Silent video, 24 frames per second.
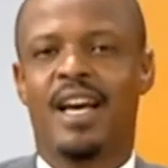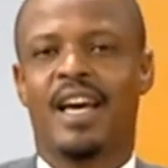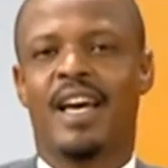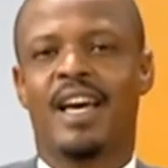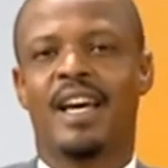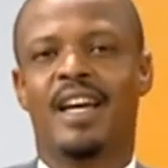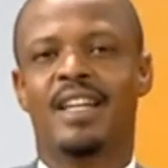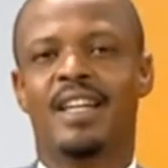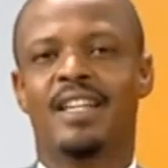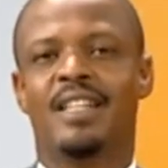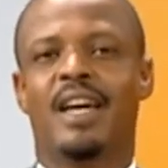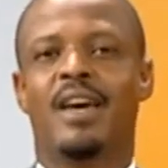
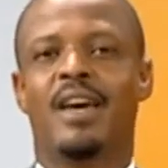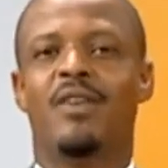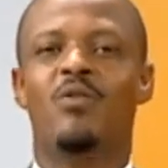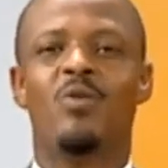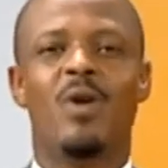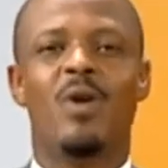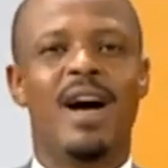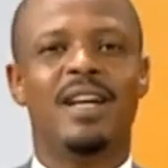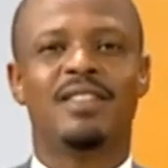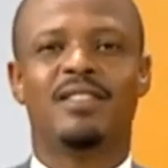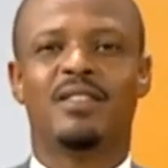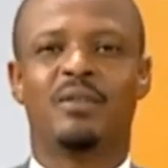And uh, if
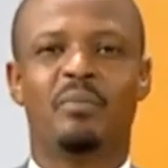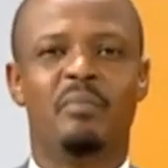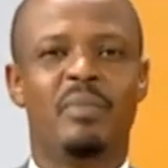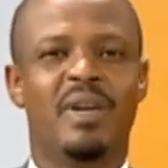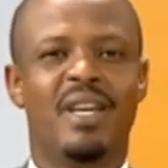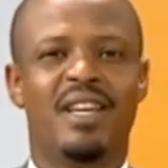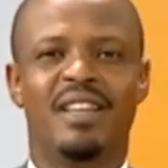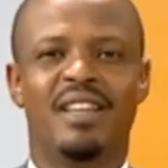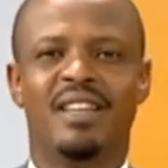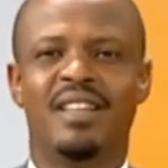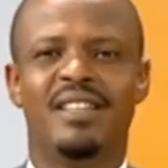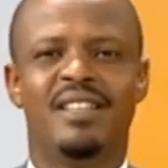you ask
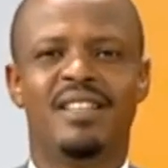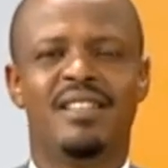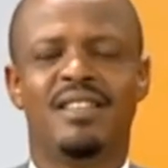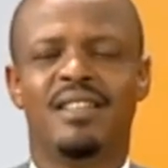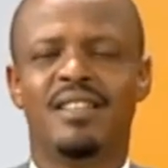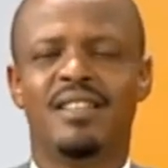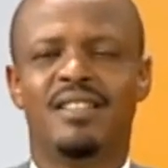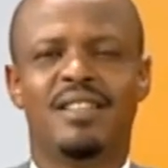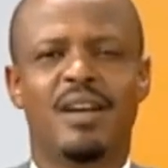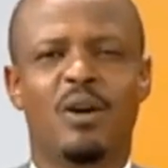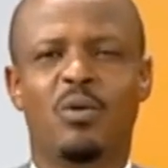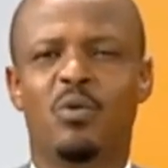me, it's,
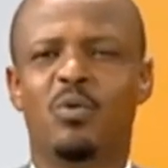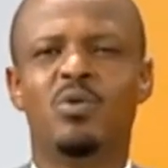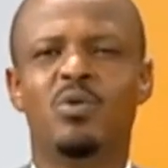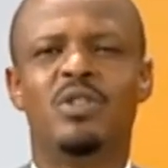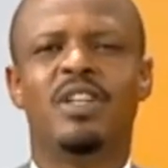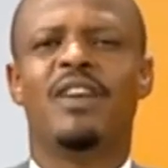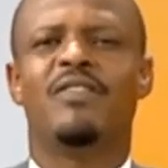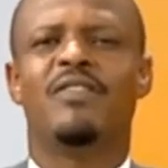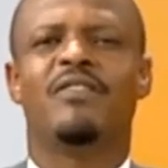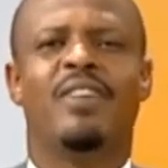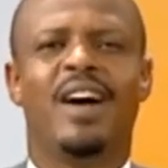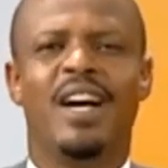it's a good
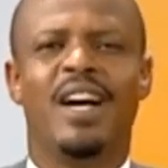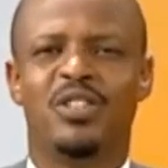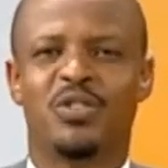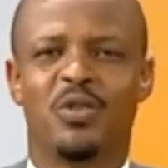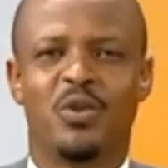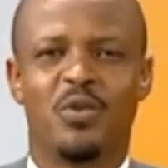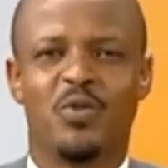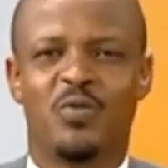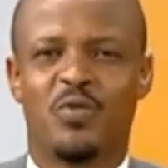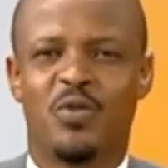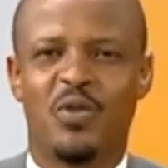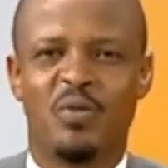
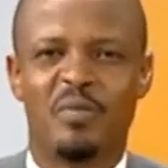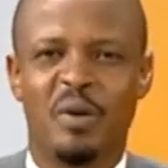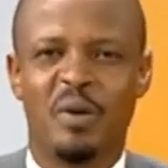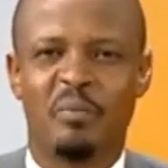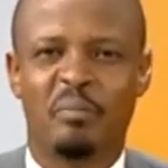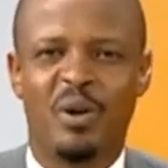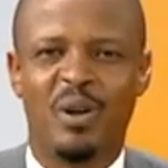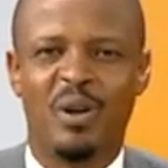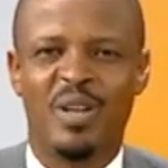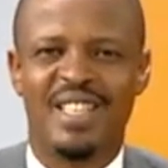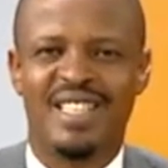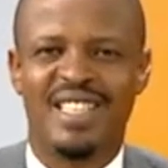diversion from the
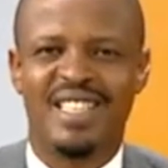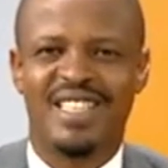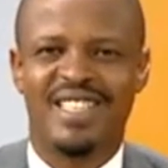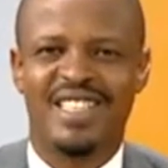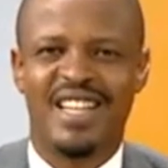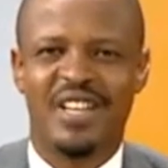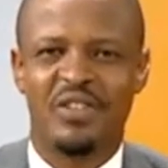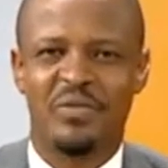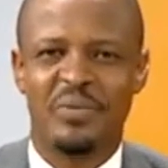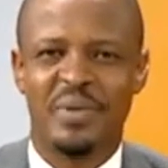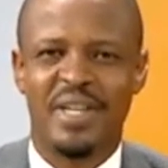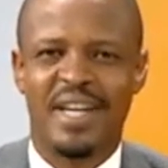politics
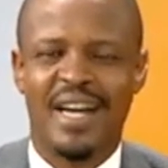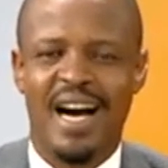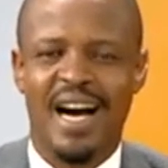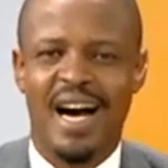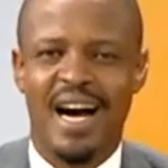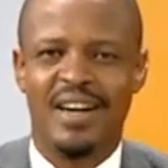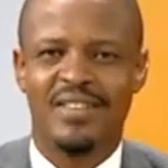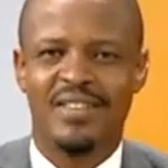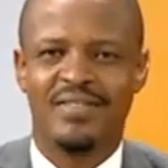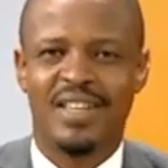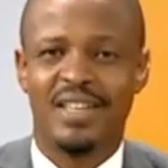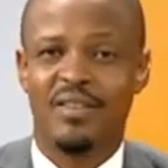that we
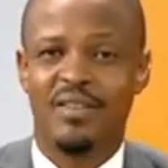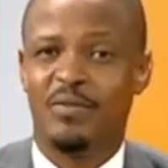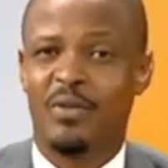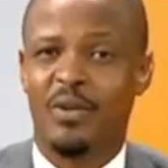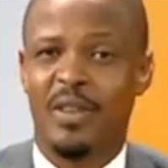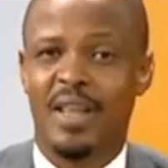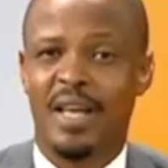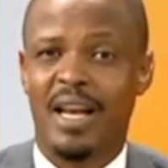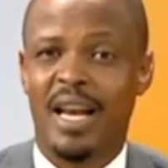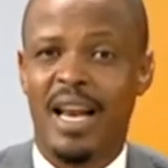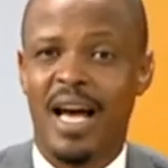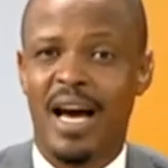have. And
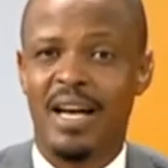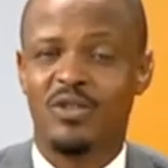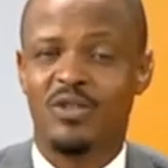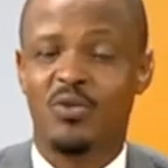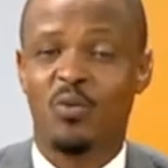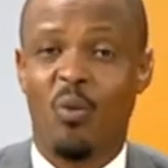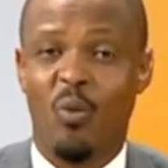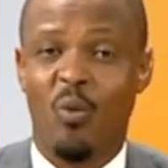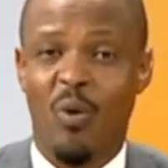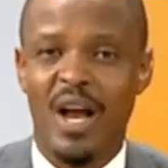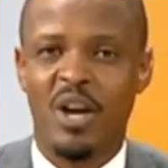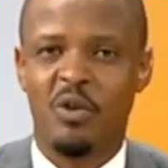for the last
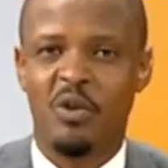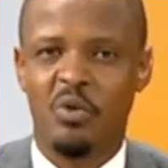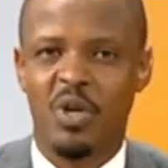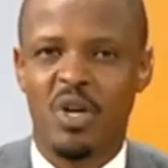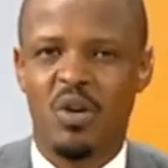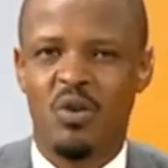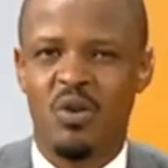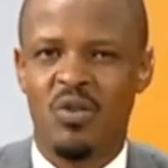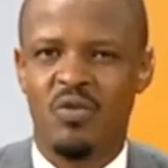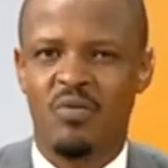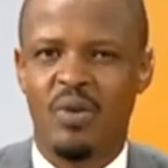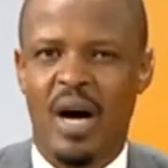one
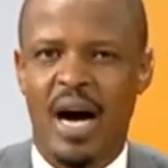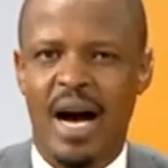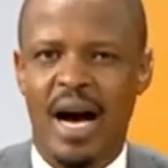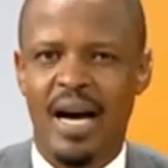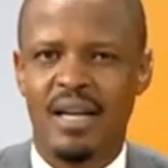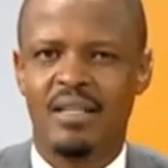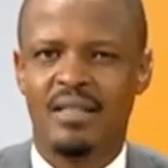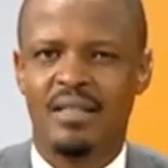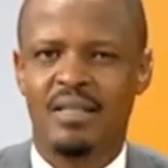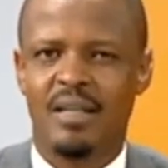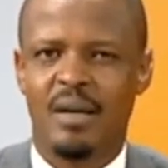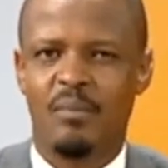week, we've
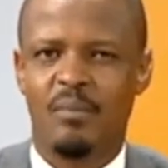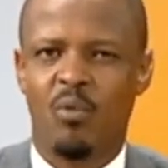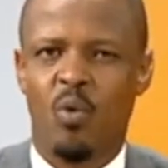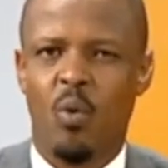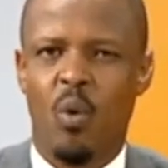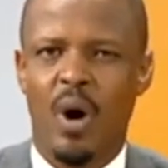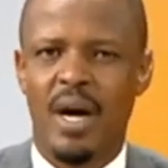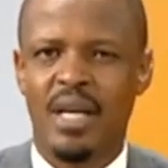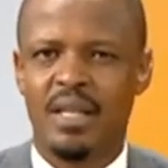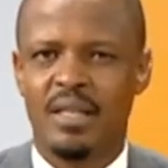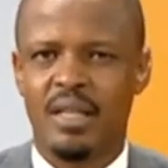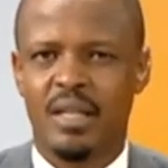had some
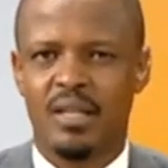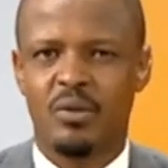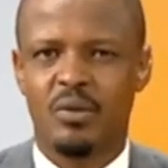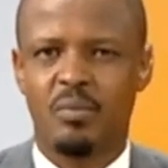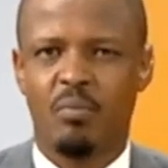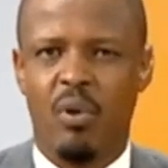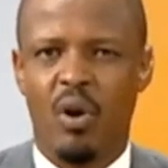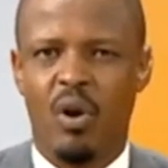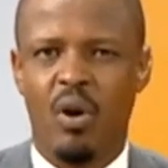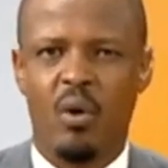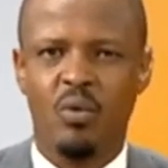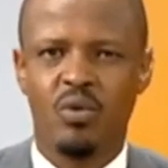quite
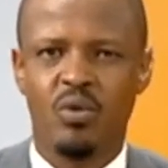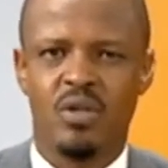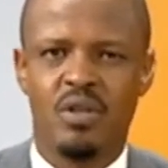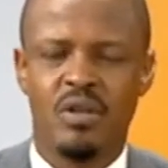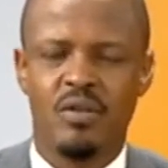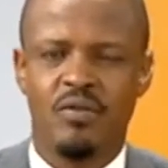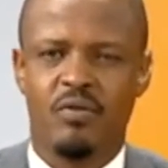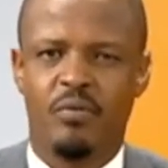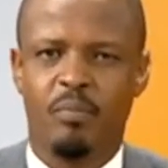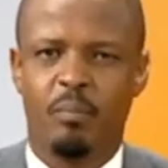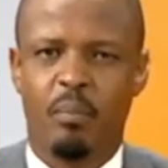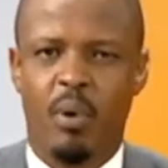
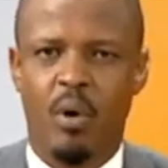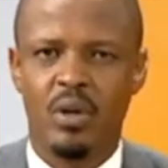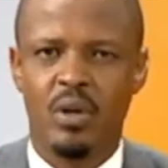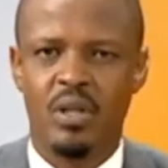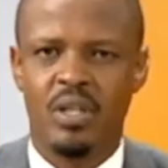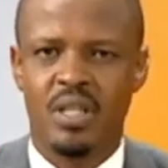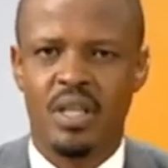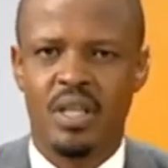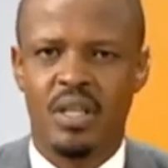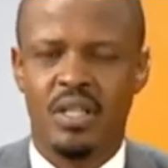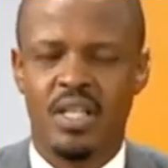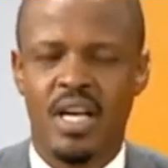explosive
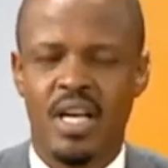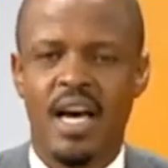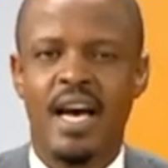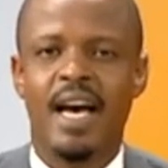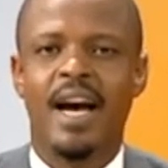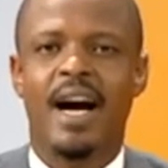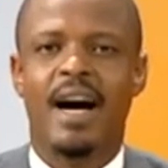politics.